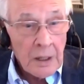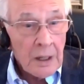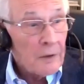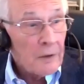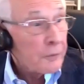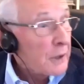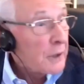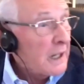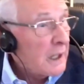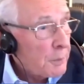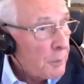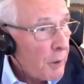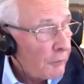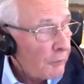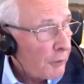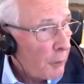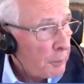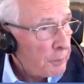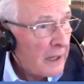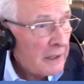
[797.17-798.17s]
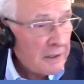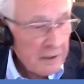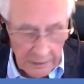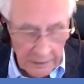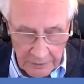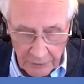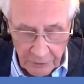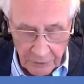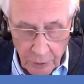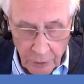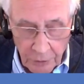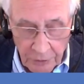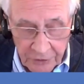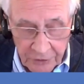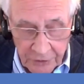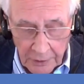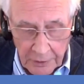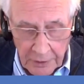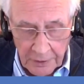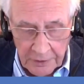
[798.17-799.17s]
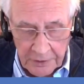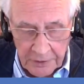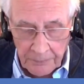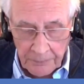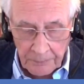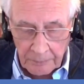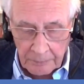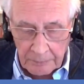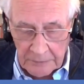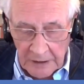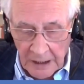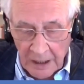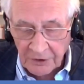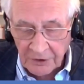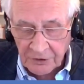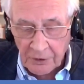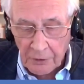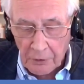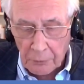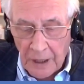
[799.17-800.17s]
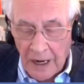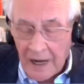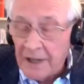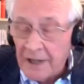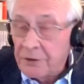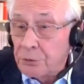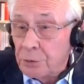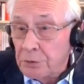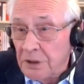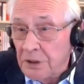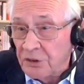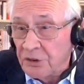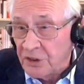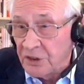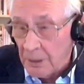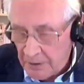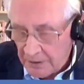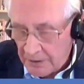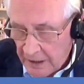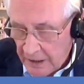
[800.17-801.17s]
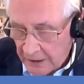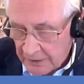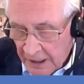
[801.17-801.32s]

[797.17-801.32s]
Freedom of opinion is considered as the right to disseminate